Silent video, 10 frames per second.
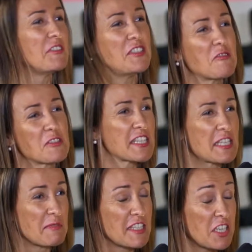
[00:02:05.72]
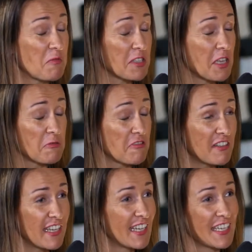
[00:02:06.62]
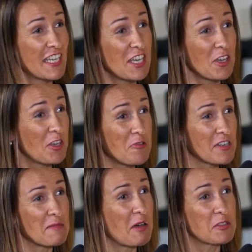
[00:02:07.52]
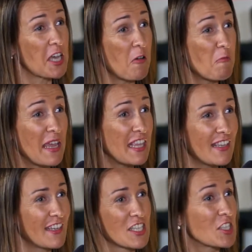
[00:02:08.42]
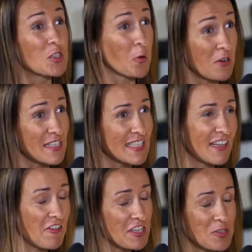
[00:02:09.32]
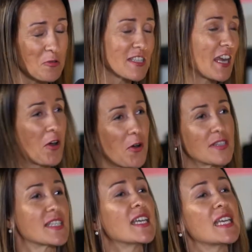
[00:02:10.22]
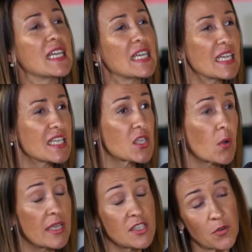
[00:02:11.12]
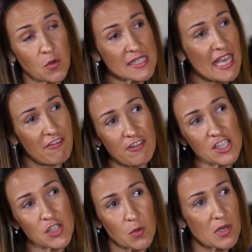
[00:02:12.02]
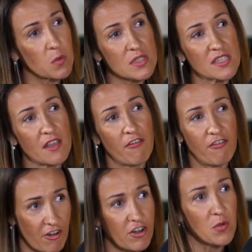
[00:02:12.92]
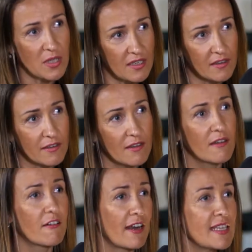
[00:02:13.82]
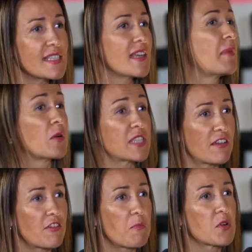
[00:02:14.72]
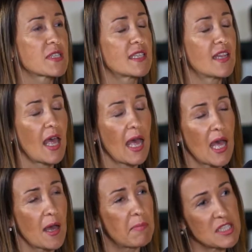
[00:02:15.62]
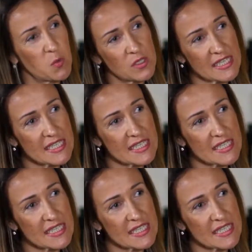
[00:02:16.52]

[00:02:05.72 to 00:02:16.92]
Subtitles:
interviews at some stage because I was really curious about how many stories, career stories I heard. So, and of course, every story was very unique, right, about every person. But what I